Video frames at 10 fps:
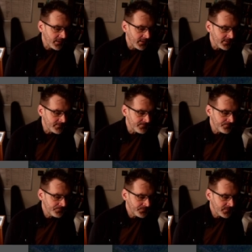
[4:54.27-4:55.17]

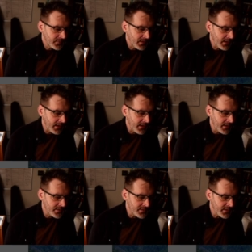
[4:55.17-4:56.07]
And
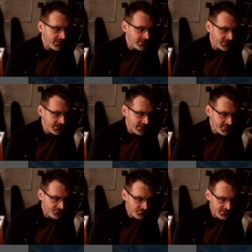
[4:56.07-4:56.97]
in the
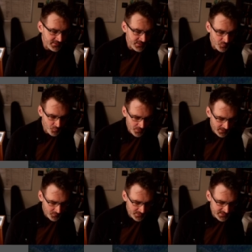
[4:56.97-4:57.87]
case of printing this
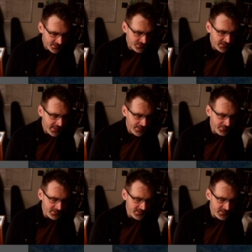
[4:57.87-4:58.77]
red, what's actually
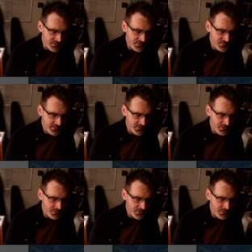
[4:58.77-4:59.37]
happening is